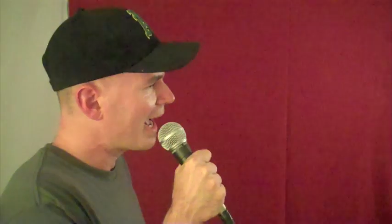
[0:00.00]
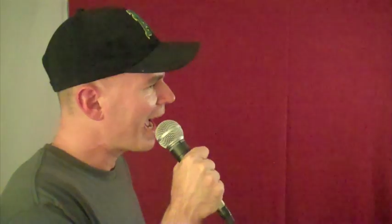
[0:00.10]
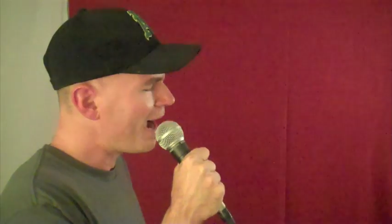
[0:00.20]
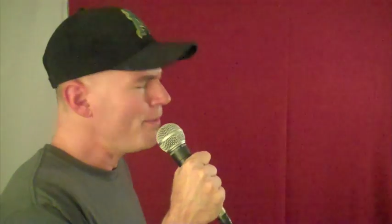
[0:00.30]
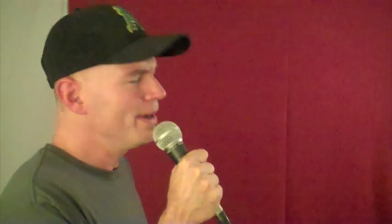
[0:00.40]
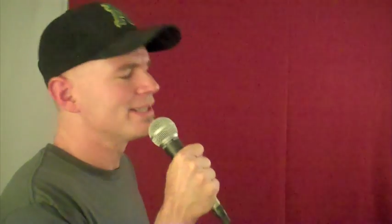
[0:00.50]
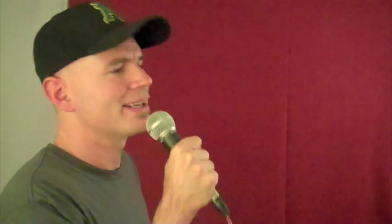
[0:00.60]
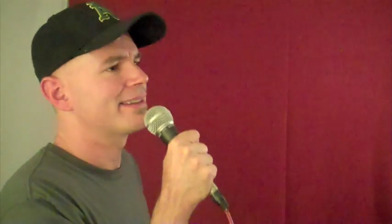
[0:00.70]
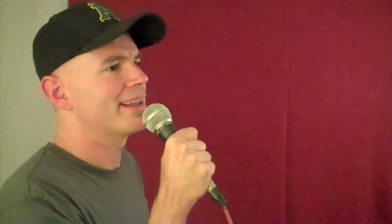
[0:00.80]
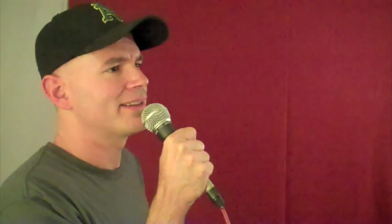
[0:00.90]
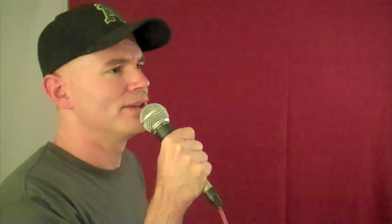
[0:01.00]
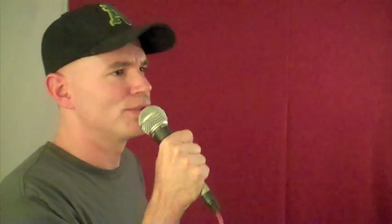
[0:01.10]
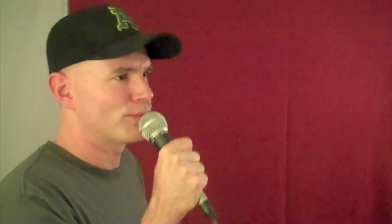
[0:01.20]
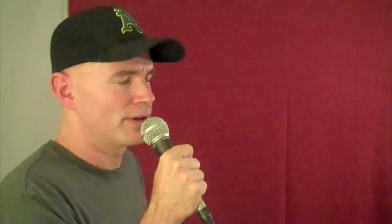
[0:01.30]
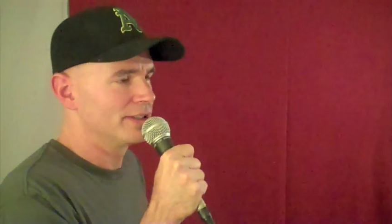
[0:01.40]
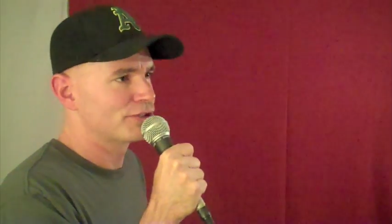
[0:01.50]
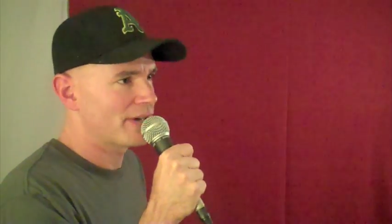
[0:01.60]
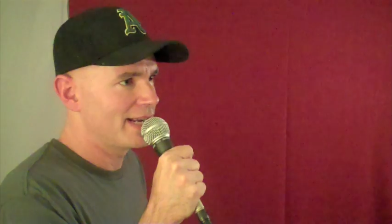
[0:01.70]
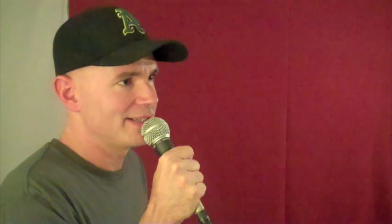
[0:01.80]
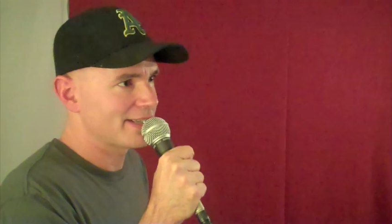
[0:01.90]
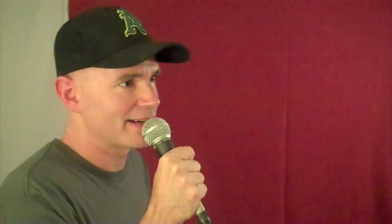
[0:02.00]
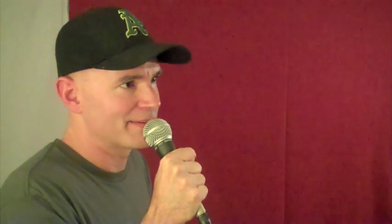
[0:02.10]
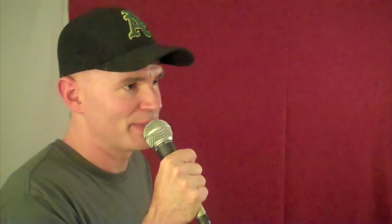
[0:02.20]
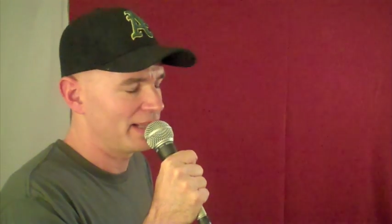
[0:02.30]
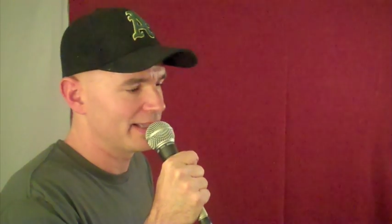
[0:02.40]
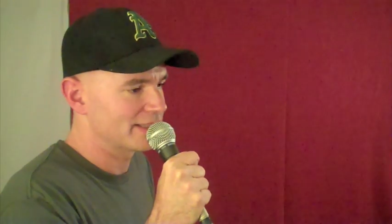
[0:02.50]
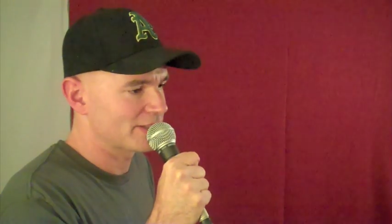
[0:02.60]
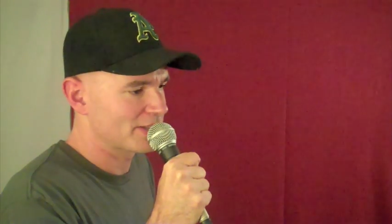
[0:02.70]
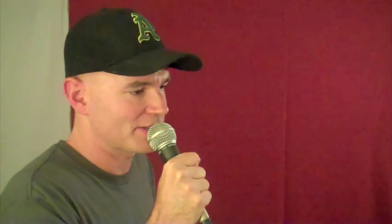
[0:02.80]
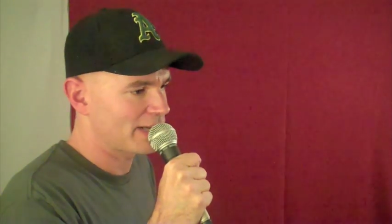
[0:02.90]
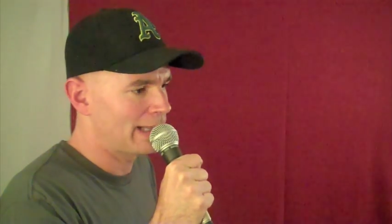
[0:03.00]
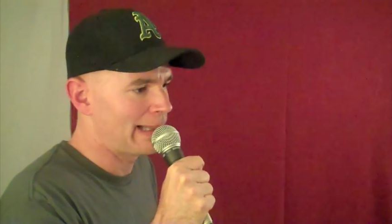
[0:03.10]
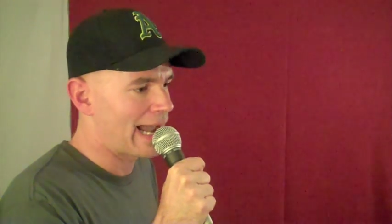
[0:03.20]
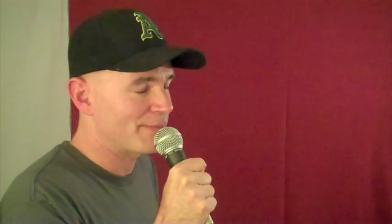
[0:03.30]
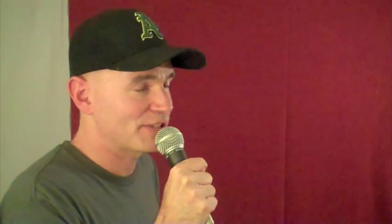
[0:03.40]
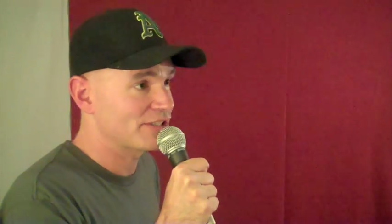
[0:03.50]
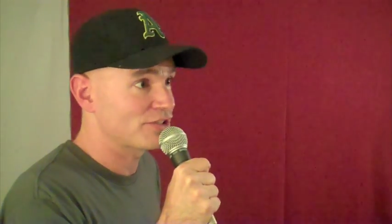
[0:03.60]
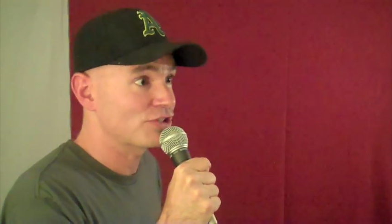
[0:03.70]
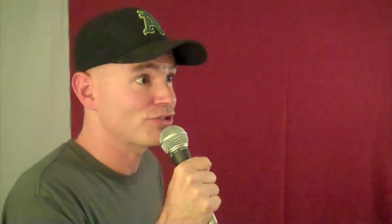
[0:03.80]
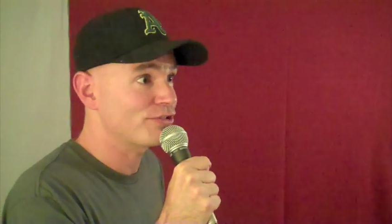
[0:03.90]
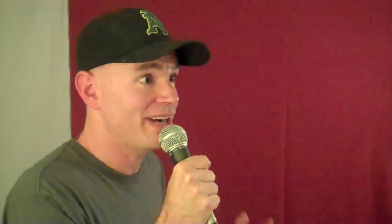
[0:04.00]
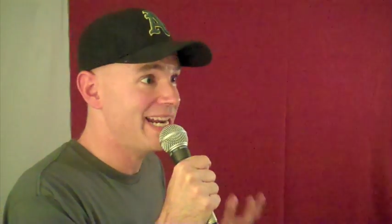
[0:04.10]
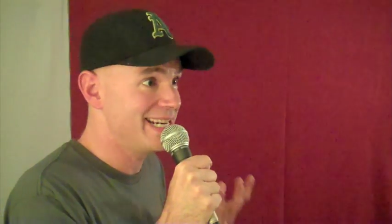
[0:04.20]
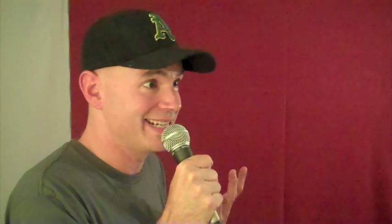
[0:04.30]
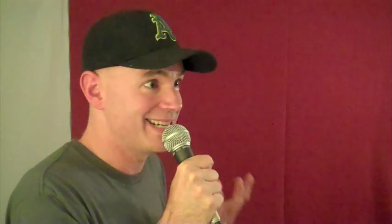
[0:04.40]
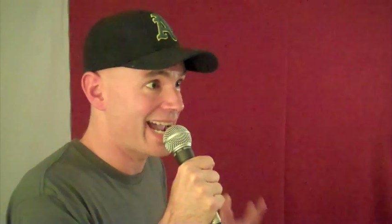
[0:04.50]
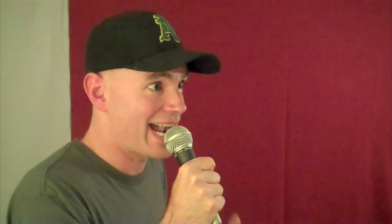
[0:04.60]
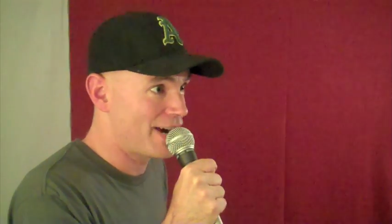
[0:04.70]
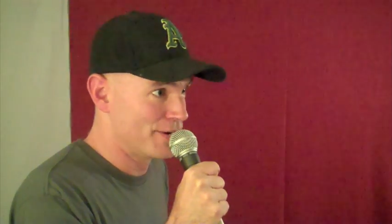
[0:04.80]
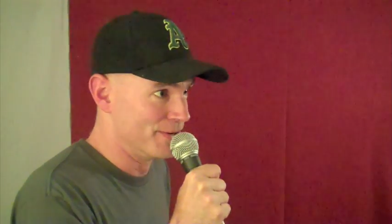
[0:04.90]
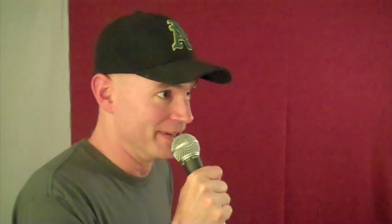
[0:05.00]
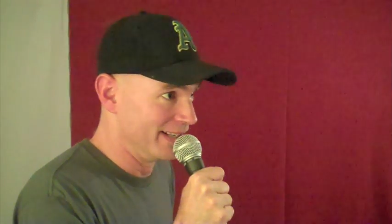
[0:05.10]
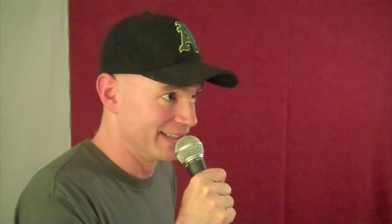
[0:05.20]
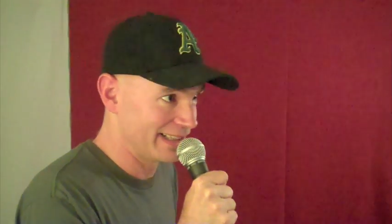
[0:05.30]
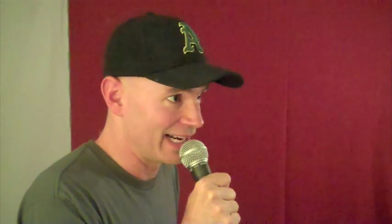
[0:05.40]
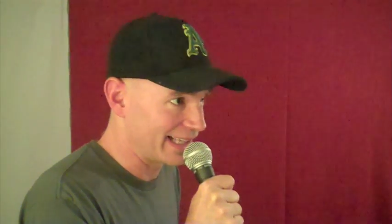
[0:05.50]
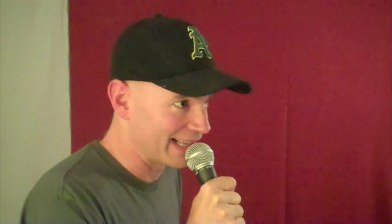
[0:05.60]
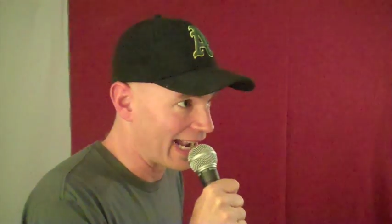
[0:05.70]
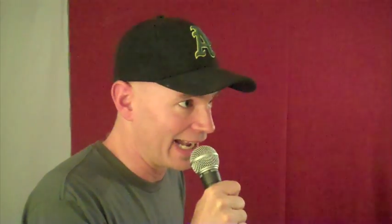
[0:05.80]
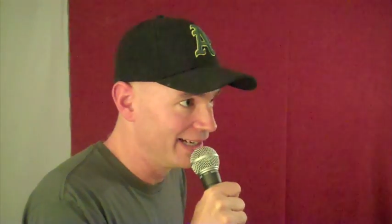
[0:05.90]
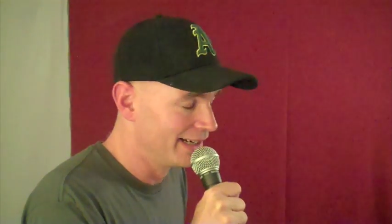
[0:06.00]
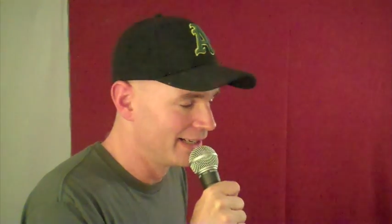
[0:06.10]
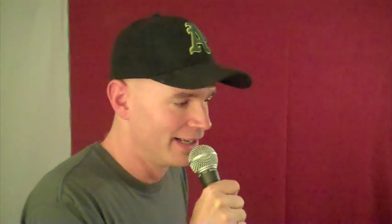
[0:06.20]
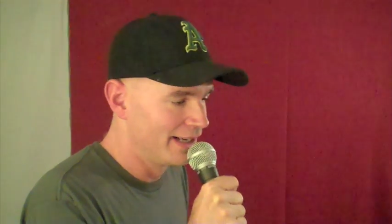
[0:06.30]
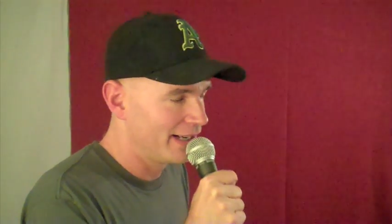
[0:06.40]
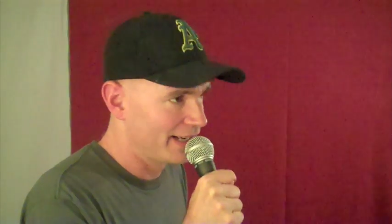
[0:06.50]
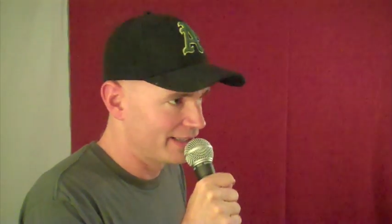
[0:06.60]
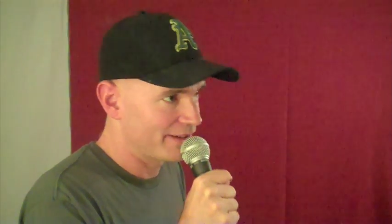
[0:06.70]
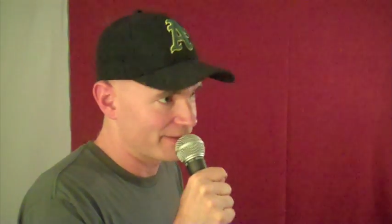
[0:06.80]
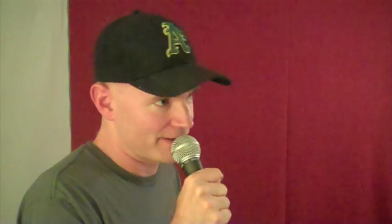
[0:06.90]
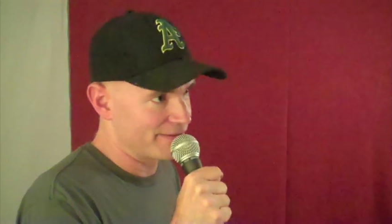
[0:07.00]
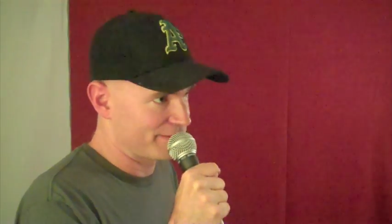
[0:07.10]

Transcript: how is it that those World Trade Center buildings just collapsed straight down like that into their own